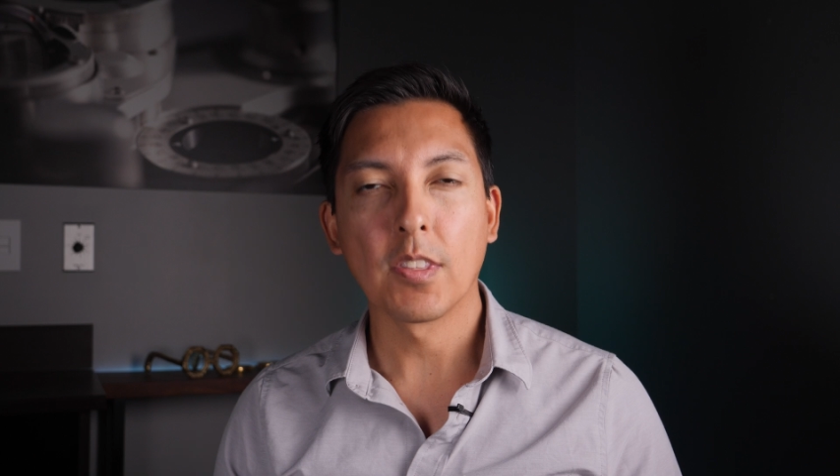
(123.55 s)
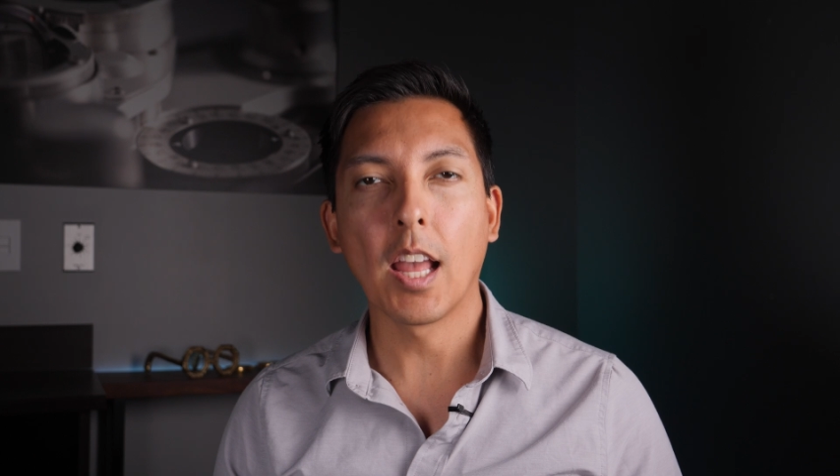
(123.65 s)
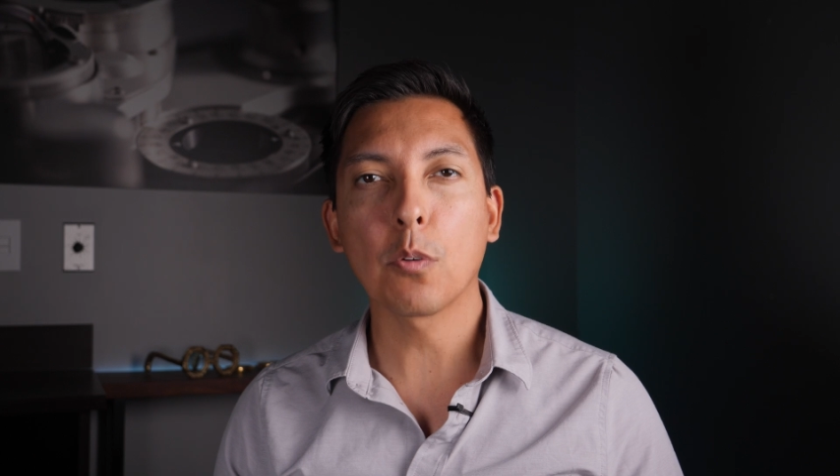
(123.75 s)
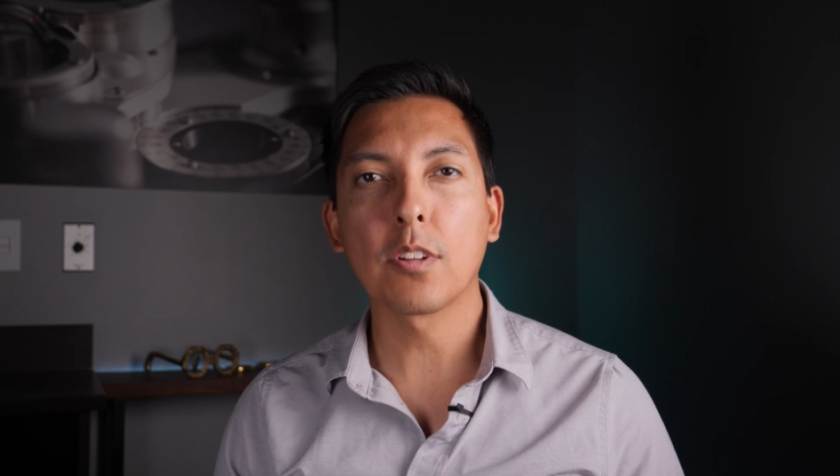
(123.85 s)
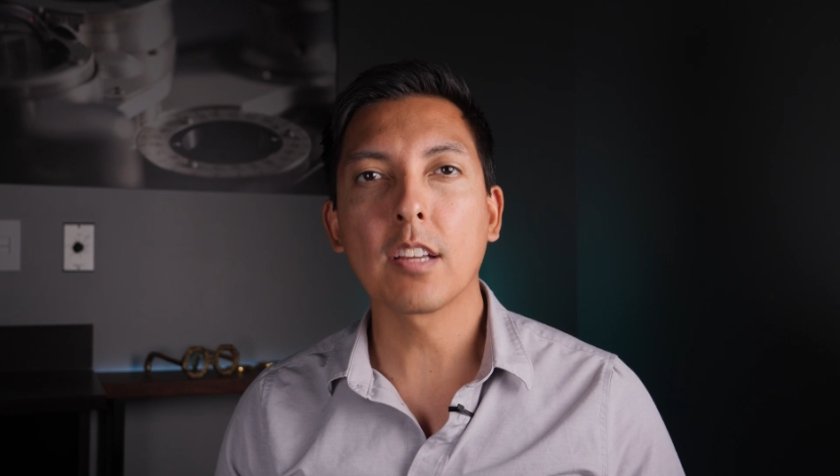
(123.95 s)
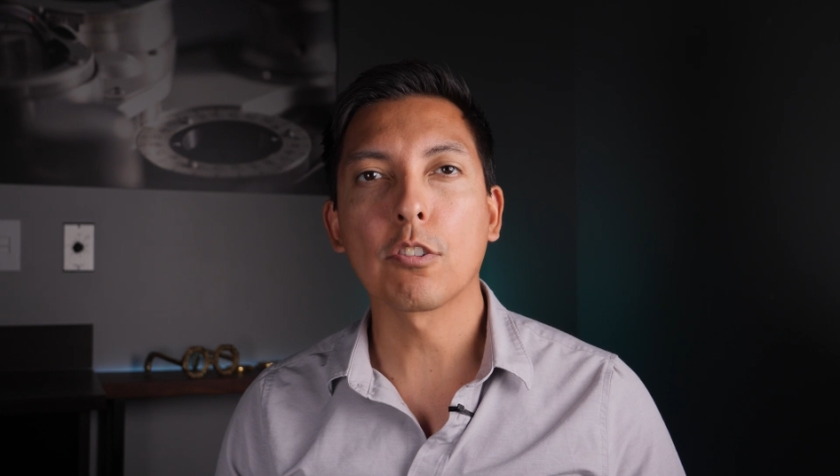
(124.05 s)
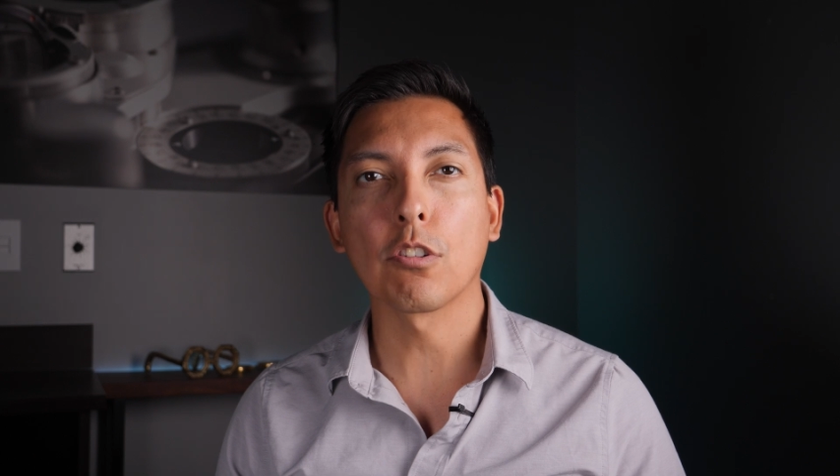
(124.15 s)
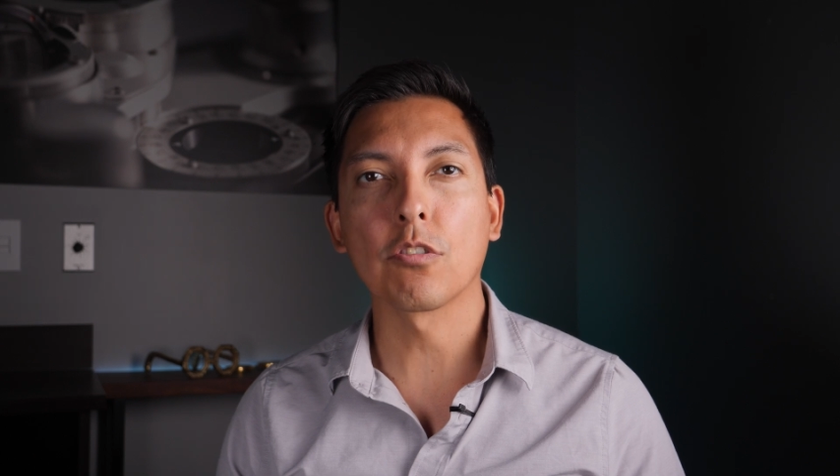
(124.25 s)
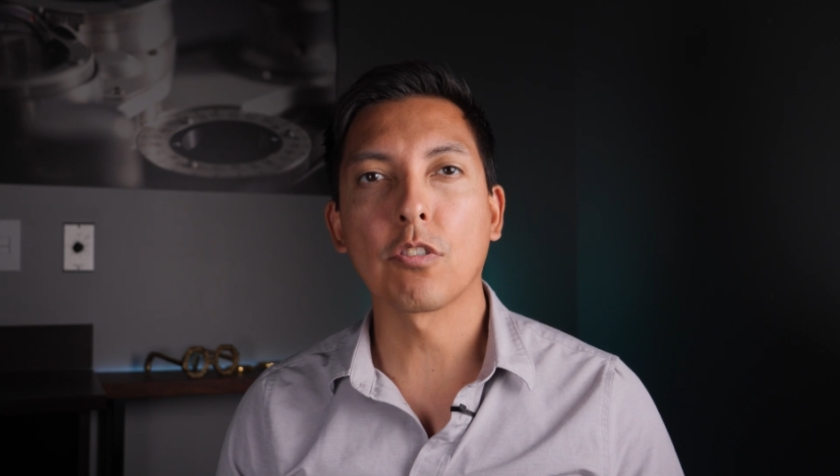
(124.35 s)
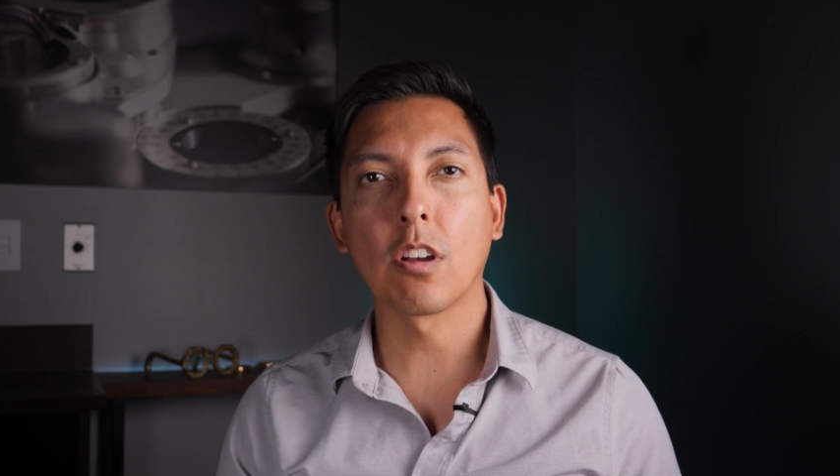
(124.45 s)
Now take
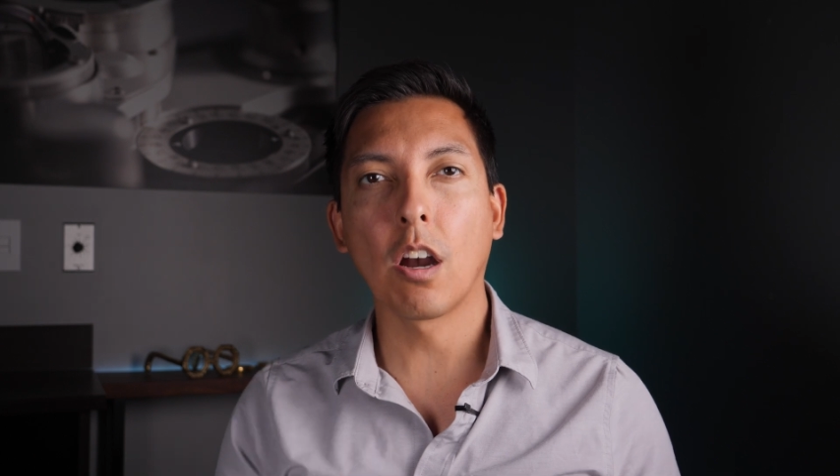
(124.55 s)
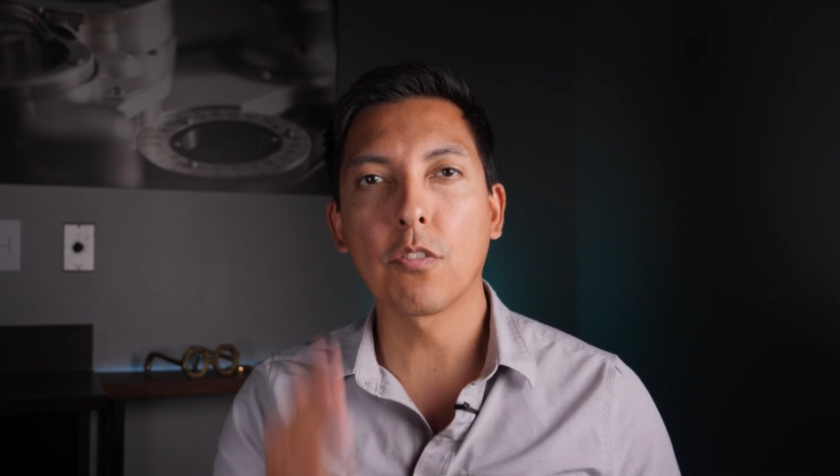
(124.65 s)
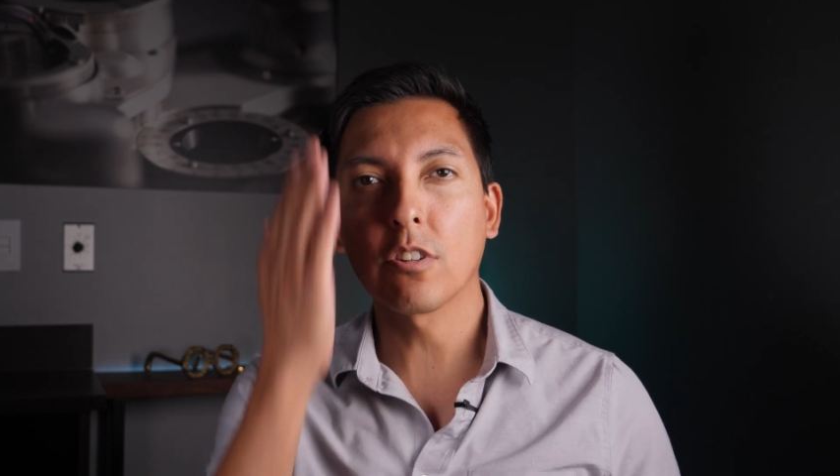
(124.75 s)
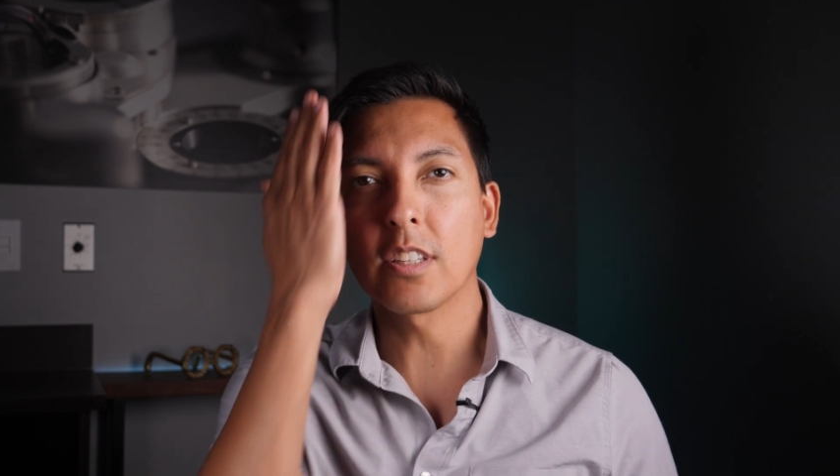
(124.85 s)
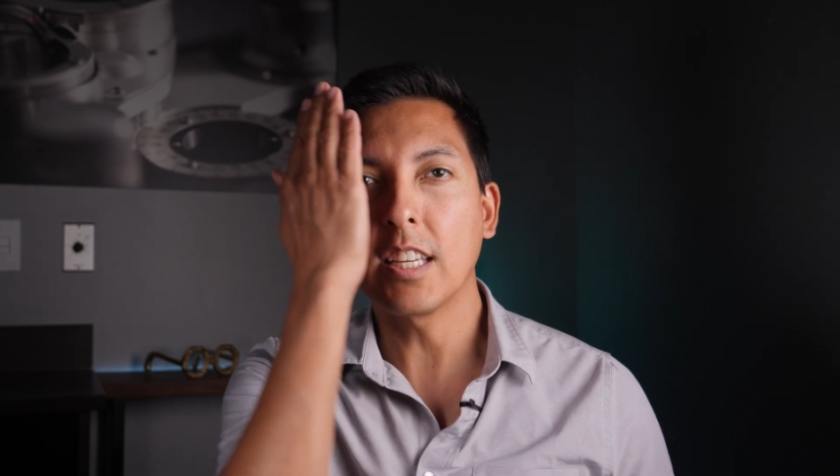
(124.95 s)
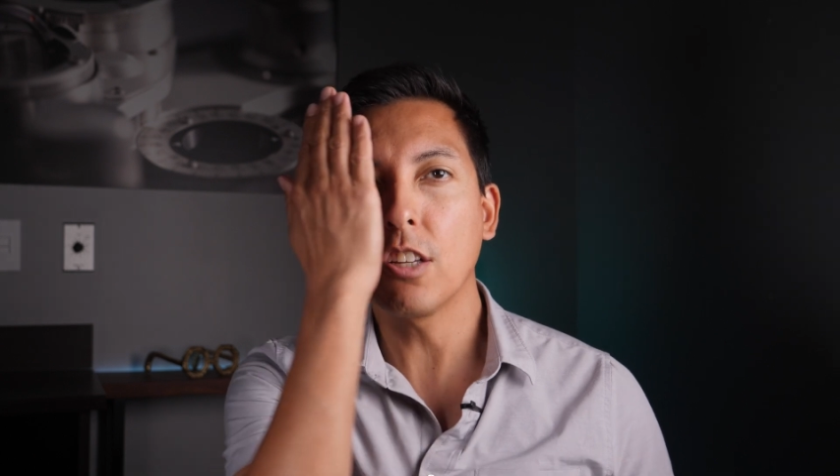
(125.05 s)
turns covering